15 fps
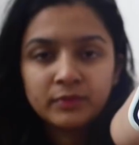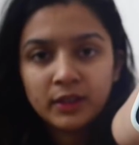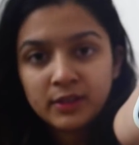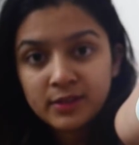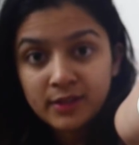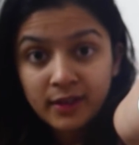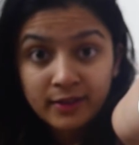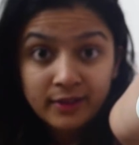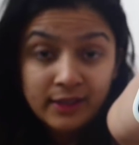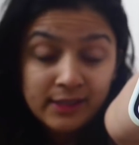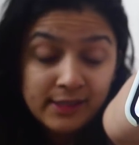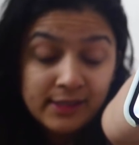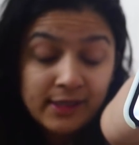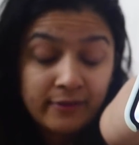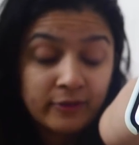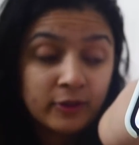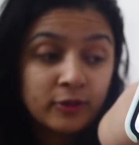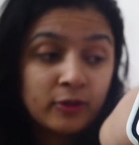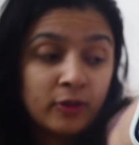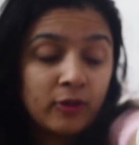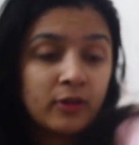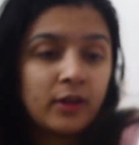It's currently 7
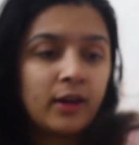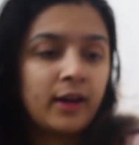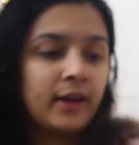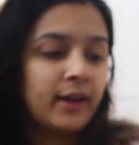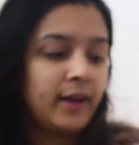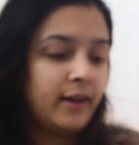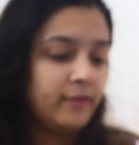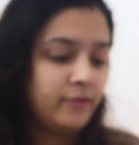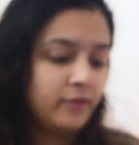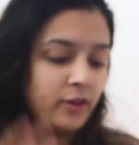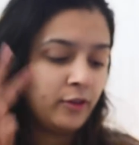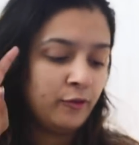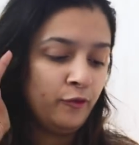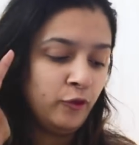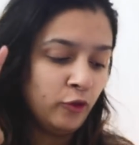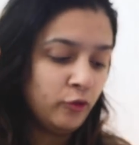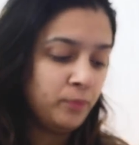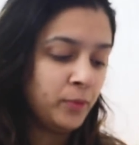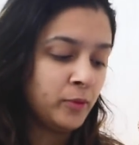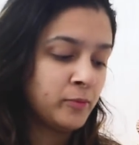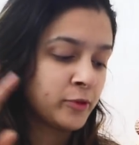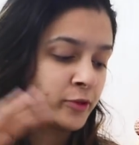o'clock. I have
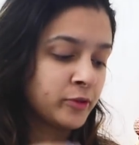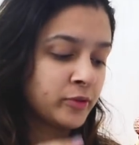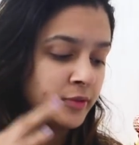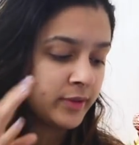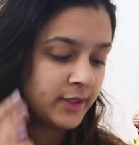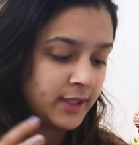4 Pomodoro